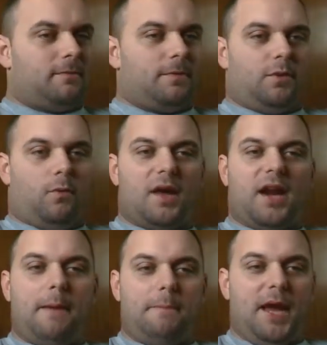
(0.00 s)
one
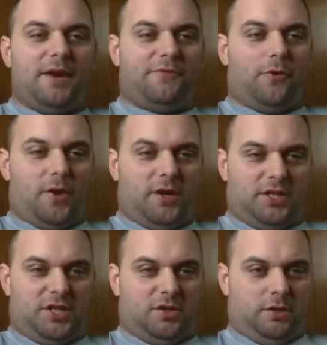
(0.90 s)
I made for it,
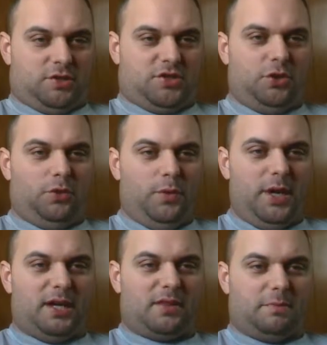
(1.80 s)
it was too
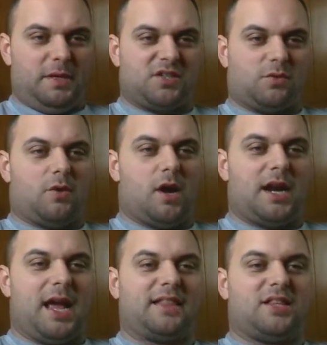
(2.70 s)
weak. The piece of rod,
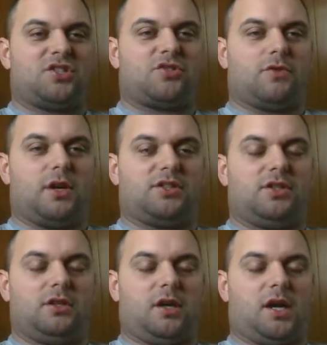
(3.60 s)
I had to stretch
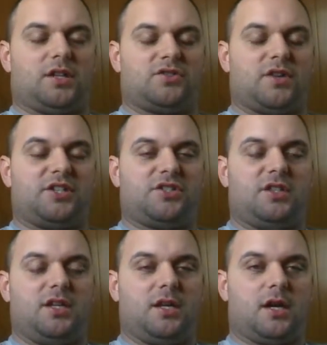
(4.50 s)

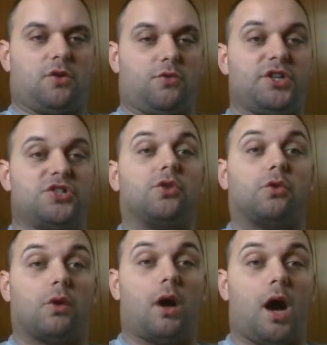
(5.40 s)
the original
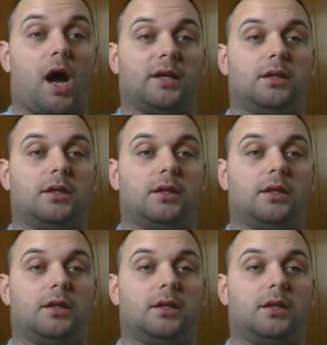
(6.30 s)
rod,